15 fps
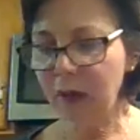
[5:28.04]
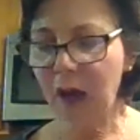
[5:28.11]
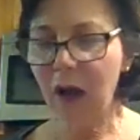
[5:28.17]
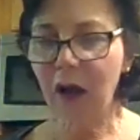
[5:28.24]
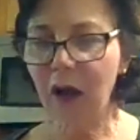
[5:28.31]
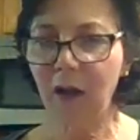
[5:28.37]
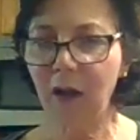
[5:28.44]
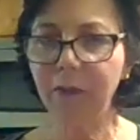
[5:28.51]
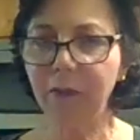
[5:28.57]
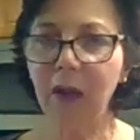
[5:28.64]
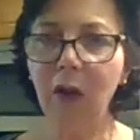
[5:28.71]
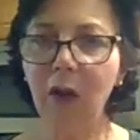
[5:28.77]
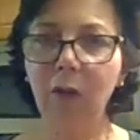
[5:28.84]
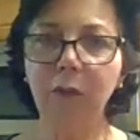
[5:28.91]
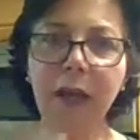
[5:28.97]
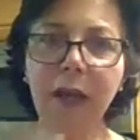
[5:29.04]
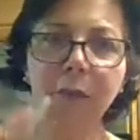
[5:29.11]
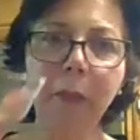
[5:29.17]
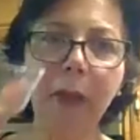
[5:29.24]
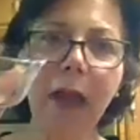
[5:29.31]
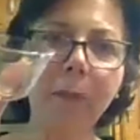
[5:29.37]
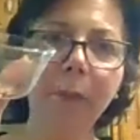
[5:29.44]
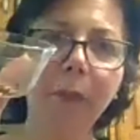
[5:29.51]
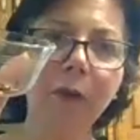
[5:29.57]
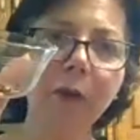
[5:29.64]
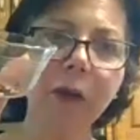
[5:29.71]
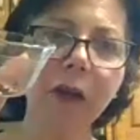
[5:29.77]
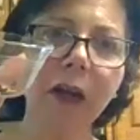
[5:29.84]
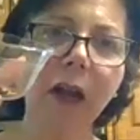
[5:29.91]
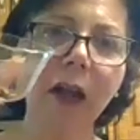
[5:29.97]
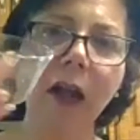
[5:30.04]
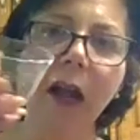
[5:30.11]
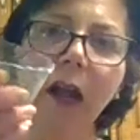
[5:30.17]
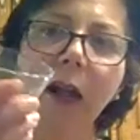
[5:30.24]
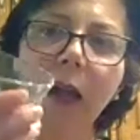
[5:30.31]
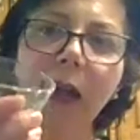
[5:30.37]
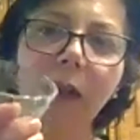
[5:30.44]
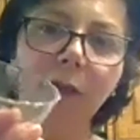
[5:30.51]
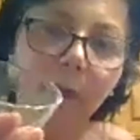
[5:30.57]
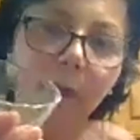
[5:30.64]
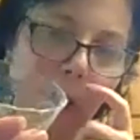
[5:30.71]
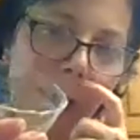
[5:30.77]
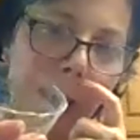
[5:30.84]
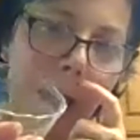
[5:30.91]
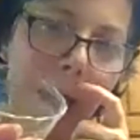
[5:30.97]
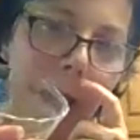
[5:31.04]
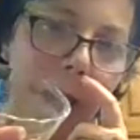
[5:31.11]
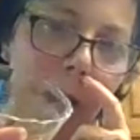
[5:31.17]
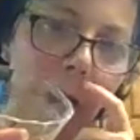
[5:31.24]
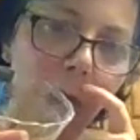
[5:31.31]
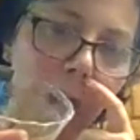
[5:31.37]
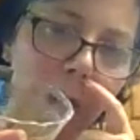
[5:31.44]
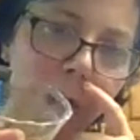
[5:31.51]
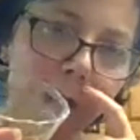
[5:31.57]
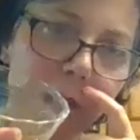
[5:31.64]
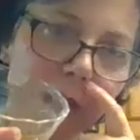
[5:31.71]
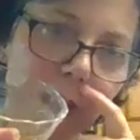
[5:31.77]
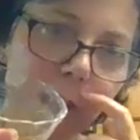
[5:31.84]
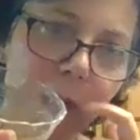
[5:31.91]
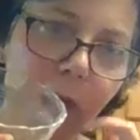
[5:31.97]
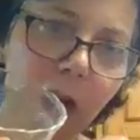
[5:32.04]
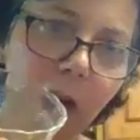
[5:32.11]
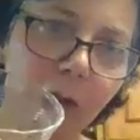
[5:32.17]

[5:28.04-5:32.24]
of red pepper and a 1/4 teaspoon of